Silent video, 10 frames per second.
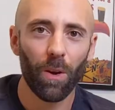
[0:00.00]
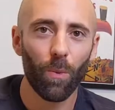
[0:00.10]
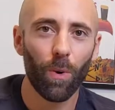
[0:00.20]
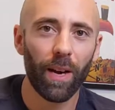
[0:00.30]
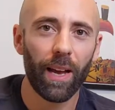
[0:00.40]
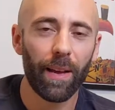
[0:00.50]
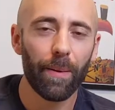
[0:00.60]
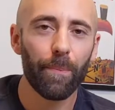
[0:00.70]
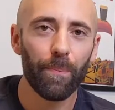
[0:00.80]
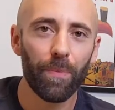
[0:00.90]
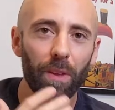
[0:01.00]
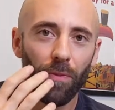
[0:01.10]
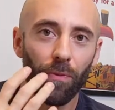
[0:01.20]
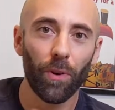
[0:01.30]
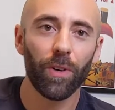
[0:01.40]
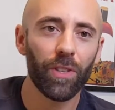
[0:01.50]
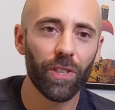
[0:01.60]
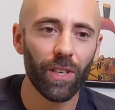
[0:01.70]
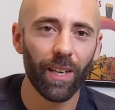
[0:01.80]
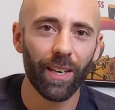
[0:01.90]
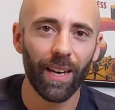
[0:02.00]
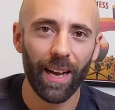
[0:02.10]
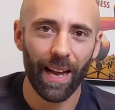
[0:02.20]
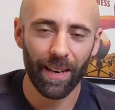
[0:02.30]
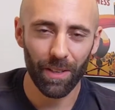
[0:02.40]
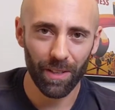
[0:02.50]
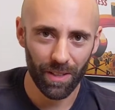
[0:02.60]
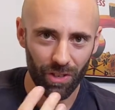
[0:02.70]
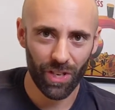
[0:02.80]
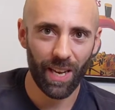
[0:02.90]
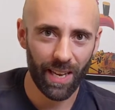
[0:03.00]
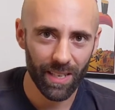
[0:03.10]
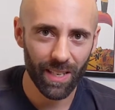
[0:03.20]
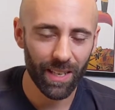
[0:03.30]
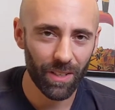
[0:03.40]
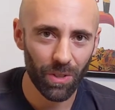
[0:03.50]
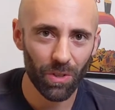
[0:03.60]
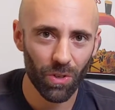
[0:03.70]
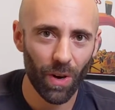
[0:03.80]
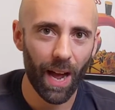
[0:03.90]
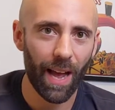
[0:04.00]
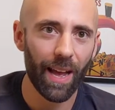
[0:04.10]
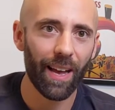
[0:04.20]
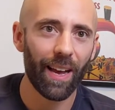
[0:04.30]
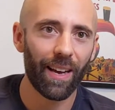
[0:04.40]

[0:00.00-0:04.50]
When I first had the chance like to try